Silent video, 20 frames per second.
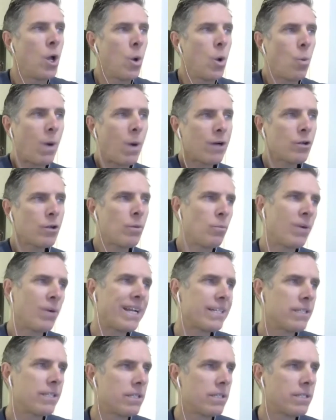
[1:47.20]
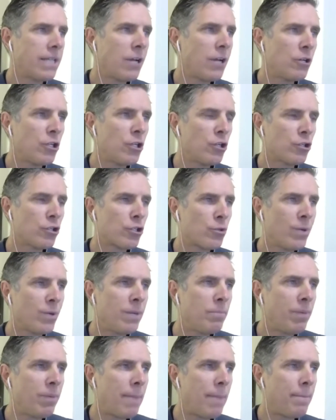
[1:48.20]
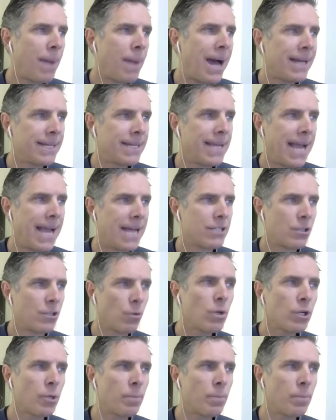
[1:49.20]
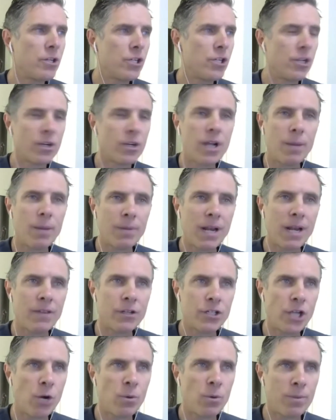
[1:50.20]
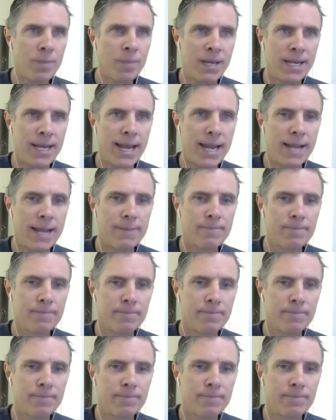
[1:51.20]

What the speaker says: Welcome, Rick, to the Selling Your Screenplay podcast. I really appreciate you coming on the show with me today.